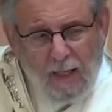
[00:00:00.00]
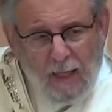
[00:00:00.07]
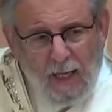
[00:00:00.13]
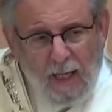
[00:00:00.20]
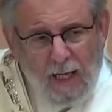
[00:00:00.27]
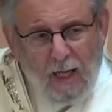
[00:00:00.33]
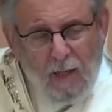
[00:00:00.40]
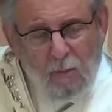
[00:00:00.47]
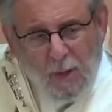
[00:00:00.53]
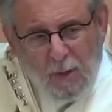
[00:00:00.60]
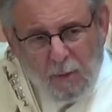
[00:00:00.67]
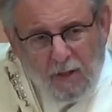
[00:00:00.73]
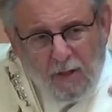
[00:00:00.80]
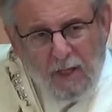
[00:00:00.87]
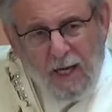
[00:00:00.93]
And we were
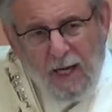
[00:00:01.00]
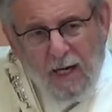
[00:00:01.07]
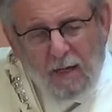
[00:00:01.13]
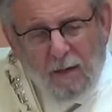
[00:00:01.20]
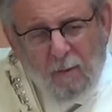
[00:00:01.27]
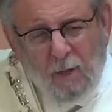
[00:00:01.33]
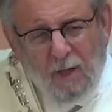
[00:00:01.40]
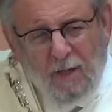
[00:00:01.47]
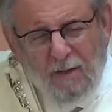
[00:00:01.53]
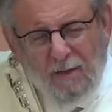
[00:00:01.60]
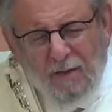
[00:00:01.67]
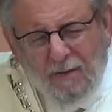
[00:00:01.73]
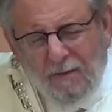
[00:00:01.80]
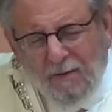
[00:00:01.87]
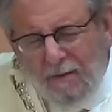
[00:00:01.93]
there with
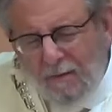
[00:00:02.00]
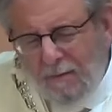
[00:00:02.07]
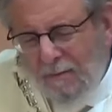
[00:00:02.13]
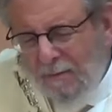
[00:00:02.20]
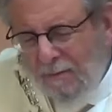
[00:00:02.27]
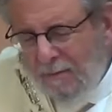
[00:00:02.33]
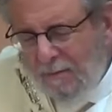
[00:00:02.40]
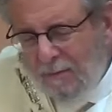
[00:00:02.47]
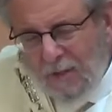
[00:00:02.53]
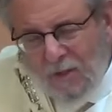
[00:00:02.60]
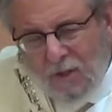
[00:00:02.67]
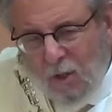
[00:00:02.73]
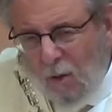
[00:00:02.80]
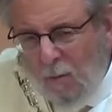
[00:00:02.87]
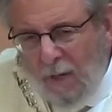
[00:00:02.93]

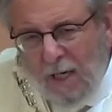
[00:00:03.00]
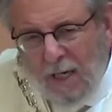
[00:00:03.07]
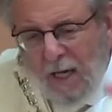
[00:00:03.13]
so many